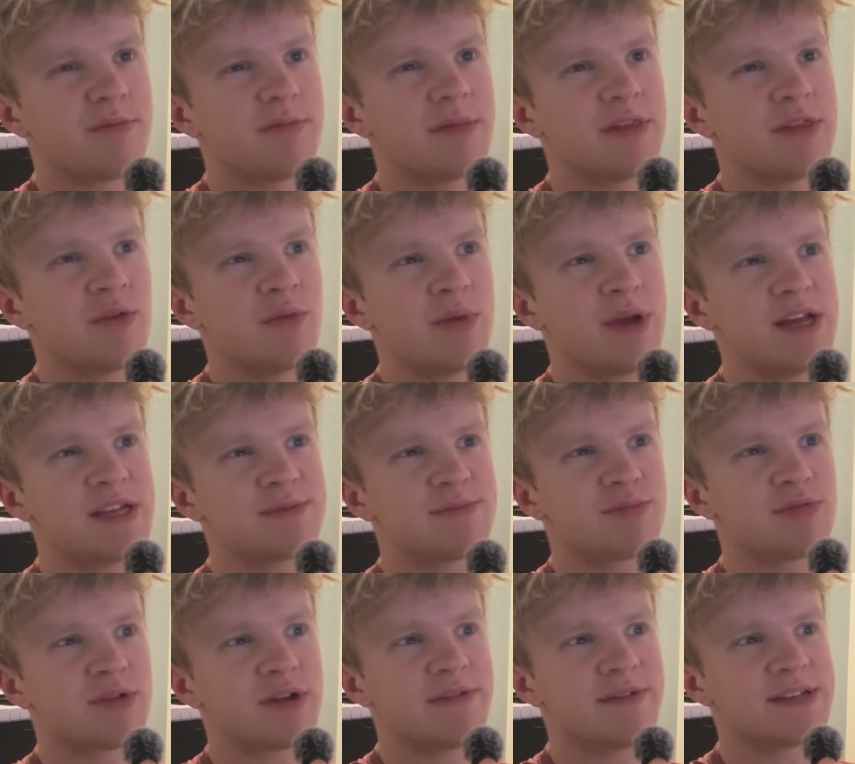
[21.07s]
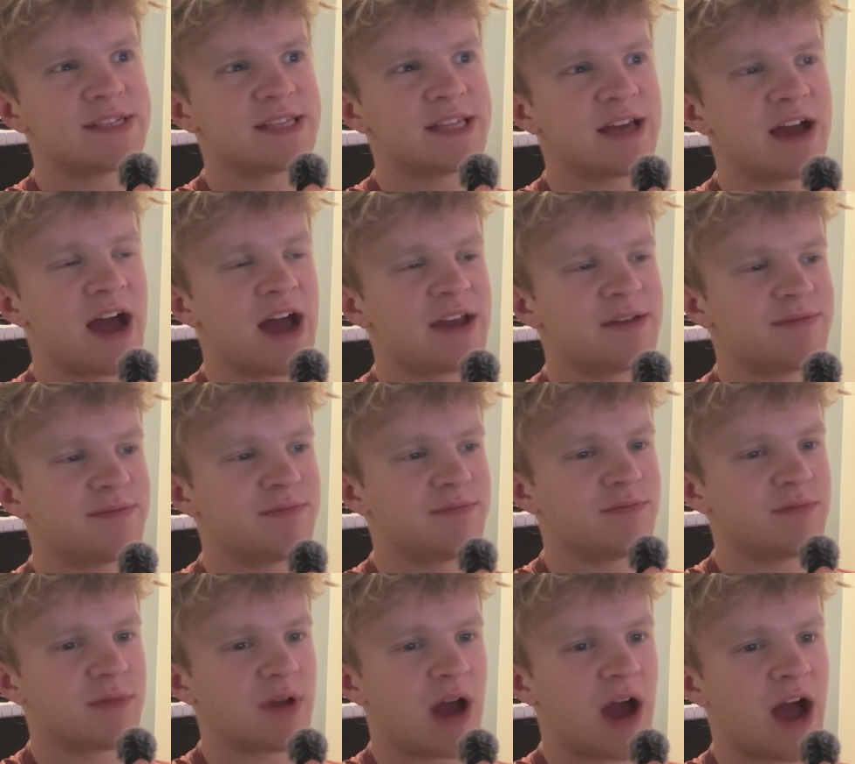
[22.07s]
in the weeks previously, I had
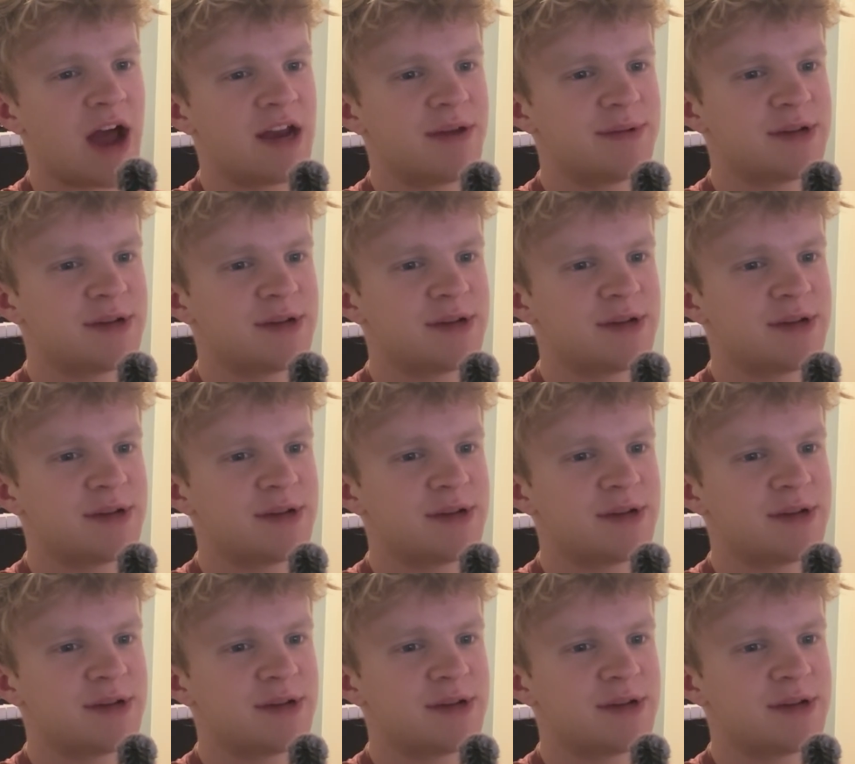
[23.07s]
kind of